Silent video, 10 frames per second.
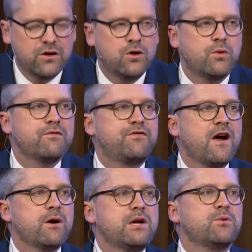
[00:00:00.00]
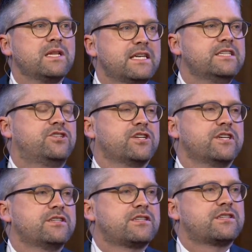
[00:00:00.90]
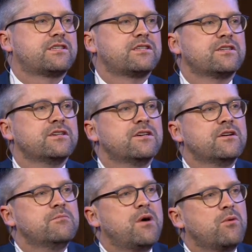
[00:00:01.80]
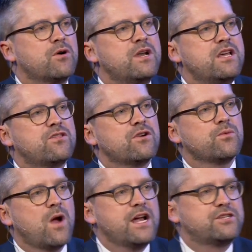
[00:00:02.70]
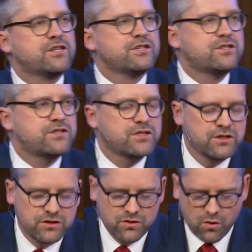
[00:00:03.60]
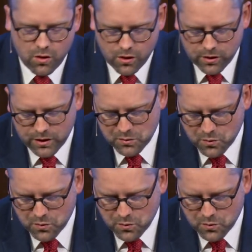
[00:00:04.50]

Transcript: who were very religious, but were neither righteous nor